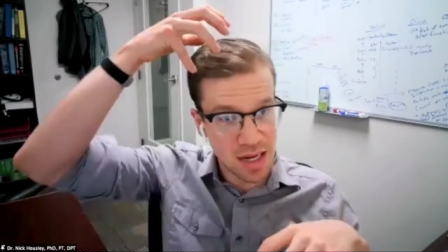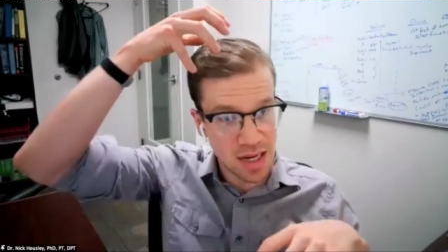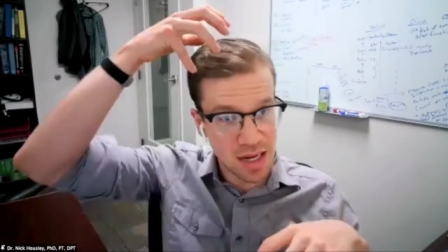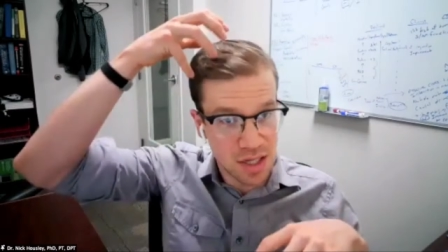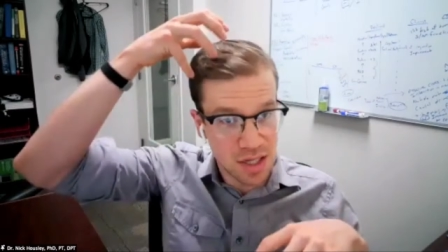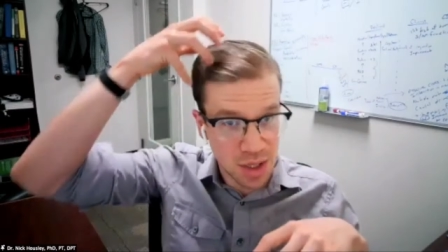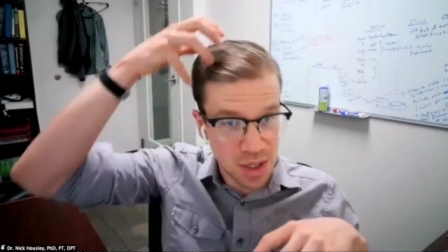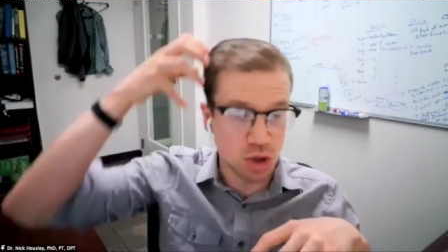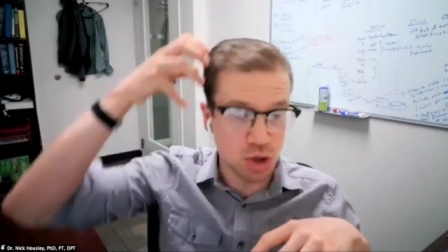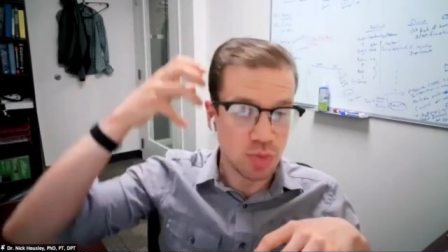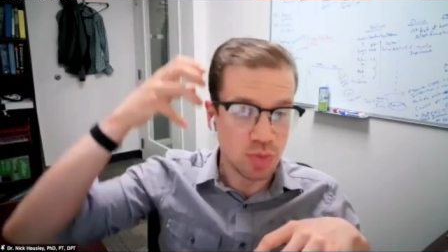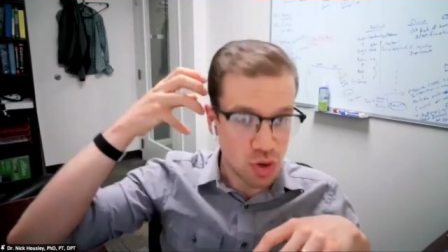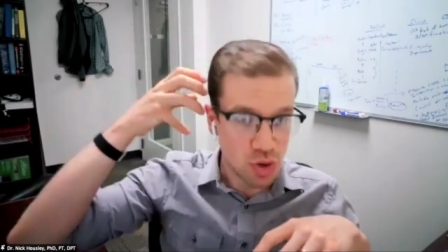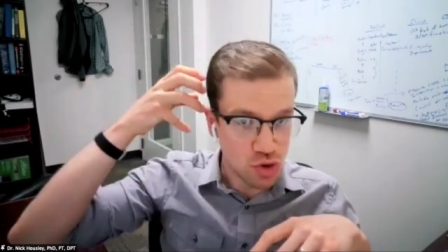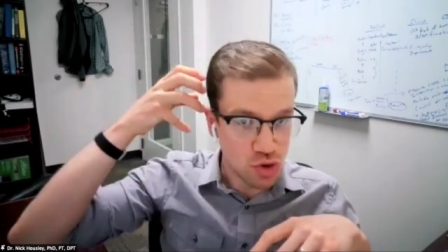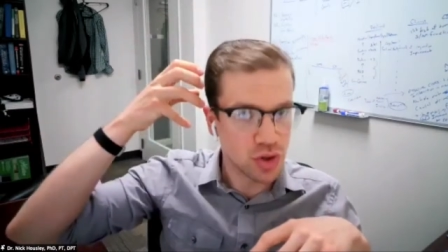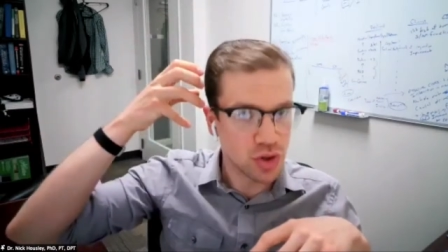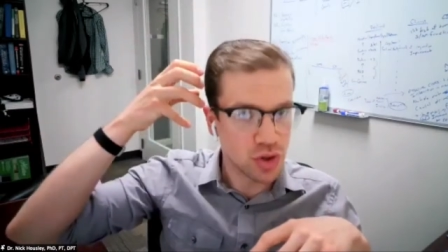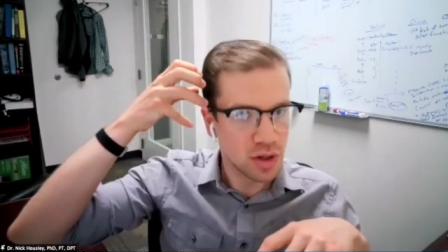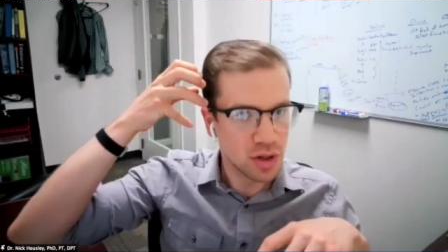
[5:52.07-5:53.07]

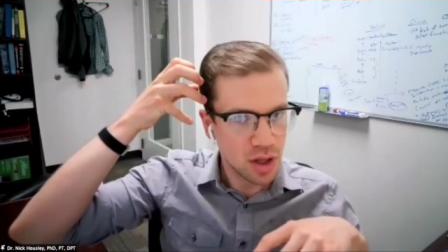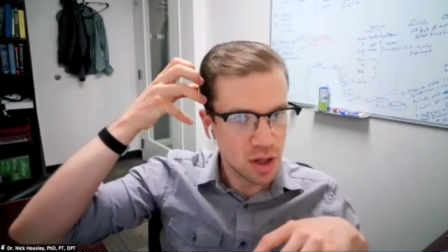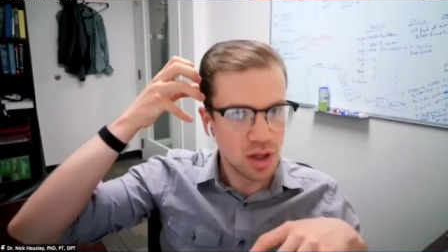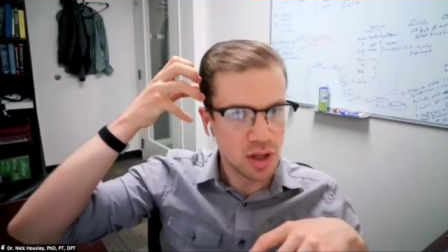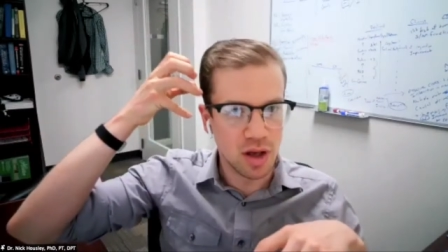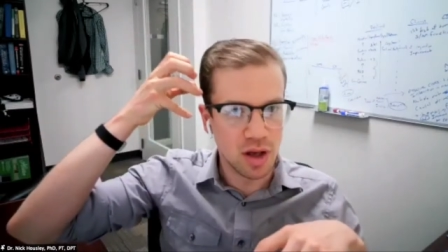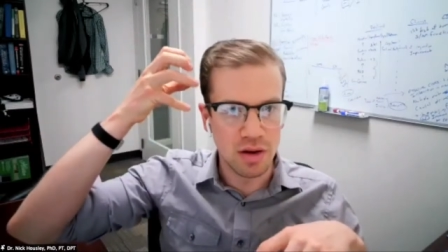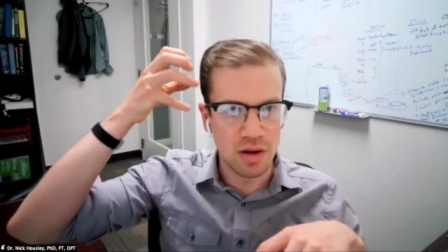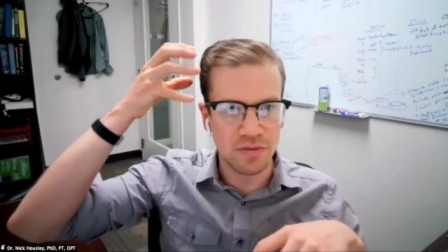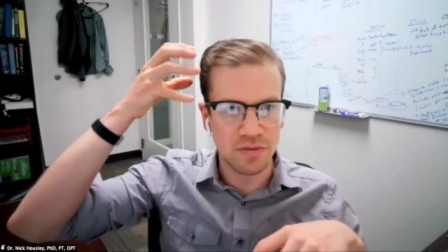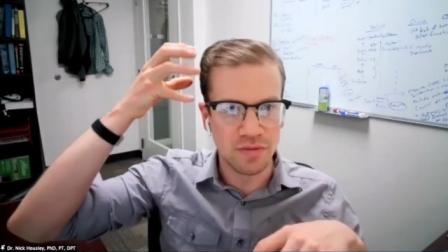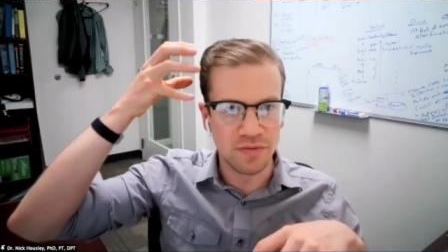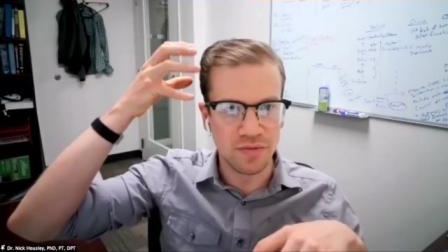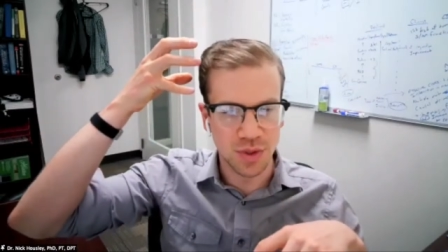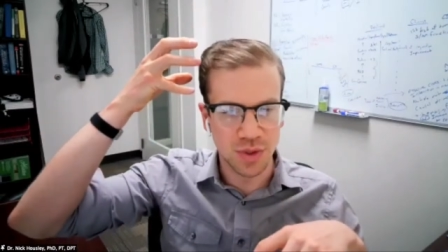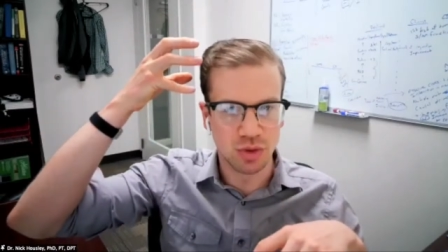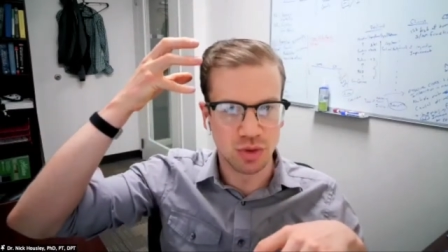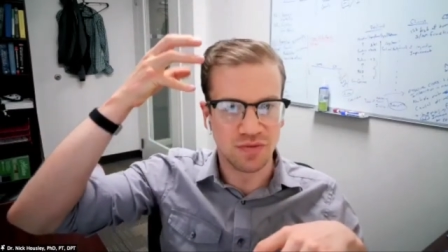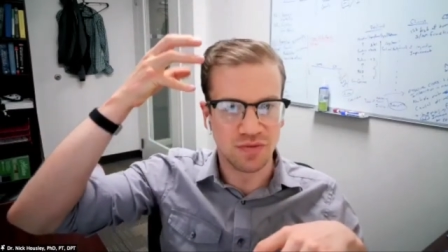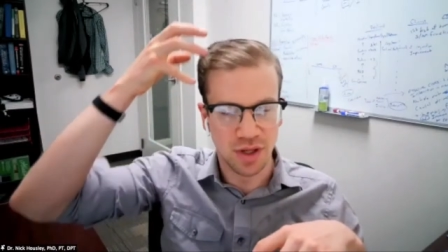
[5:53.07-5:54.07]
distribution of
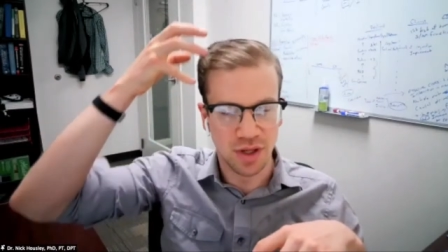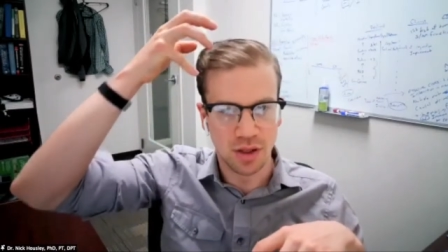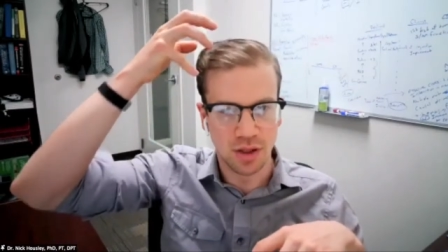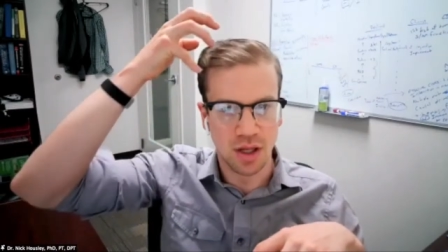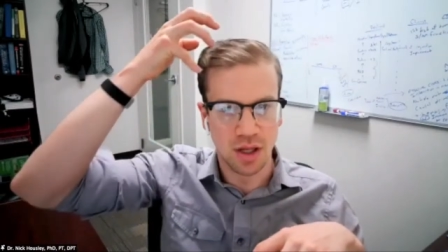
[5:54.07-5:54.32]
sort of a,